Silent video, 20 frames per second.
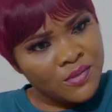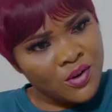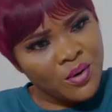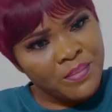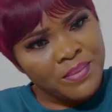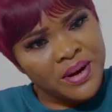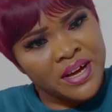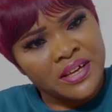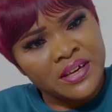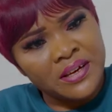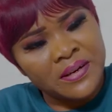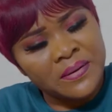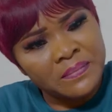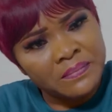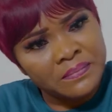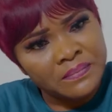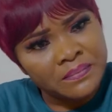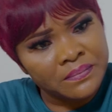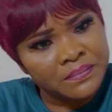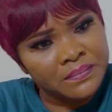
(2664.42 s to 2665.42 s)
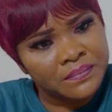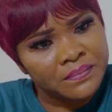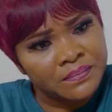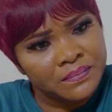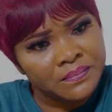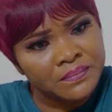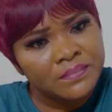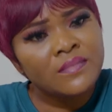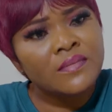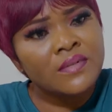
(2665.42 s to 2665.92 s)
come back here.
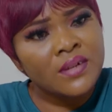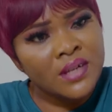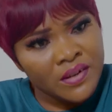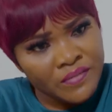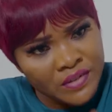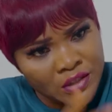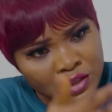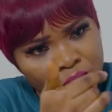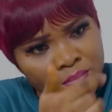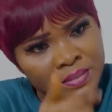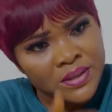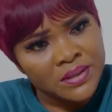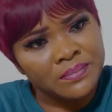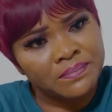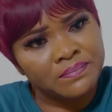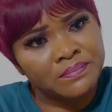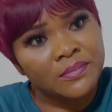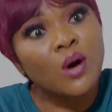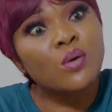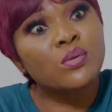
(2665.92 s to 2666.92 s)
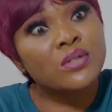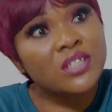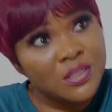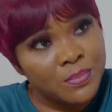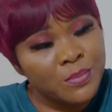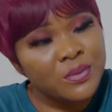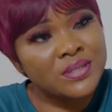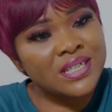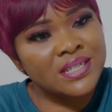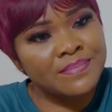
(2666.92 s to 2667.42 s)
Give it to me. I'll
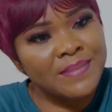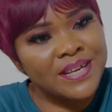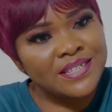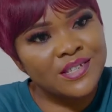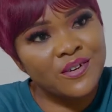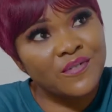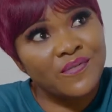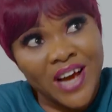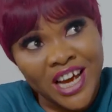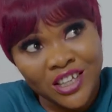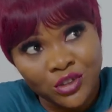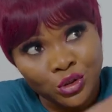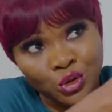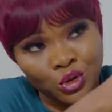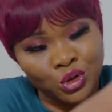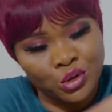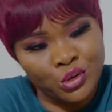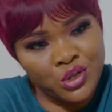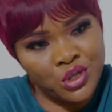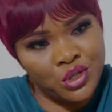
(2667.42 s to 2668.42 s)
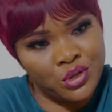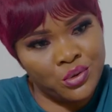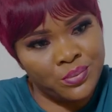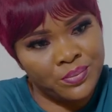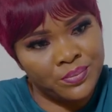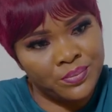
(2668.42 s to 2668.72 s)
dispose it myself. I don't trust